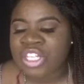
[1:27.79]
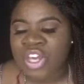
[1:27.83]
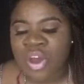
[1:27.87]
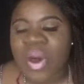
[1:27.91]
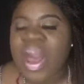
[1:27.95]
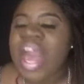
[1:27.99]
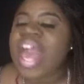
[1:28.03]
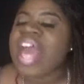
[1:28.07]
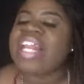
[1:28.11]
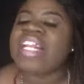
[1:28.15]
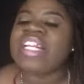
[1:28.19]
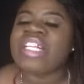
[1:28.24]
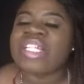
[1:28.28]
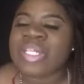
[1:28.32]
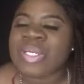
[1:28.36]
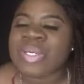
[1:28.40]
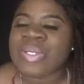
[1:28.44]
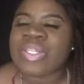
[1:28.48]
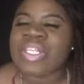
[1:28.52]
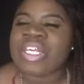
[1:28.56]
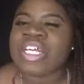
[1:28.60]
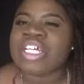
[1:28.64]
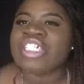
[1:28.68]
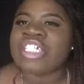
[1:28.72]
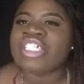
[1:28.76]
go ahead and do
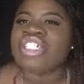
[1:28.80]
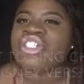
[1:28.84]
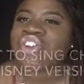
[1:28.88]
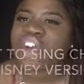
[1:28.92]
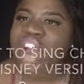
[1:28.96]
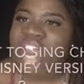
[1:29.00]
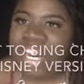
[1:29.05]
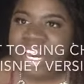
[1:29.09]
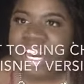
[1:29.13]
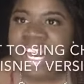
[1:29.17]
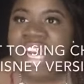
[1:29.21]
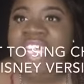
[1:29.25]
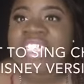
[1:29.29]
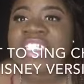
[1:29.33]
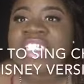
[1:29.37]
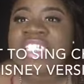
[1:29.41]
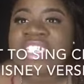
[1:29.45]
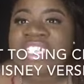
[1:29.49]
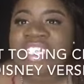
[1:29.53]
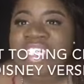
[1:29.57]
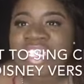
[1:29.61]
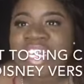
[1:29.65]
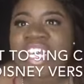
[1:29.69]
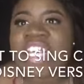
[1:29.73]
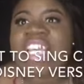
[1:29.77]
the Try Not to
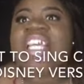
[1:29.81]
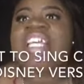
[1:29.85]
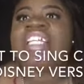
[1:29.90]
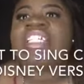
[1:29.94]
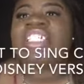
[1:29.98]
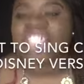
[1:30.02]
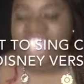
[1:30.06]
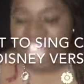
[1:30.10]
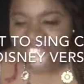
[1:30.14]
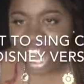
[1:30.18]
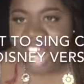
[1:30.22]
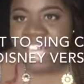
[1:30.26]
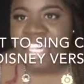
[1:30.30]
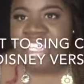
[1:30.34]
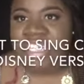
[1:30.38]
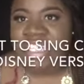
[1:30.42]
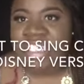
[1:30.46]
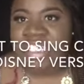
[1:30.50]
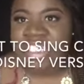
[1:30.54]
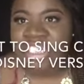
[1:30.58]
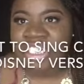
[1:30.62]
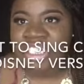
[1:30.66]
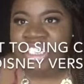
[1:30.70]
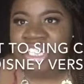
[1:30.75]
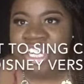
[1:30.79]
Sing
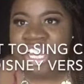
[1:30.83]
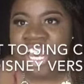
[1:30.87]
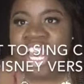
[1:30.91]
Challenge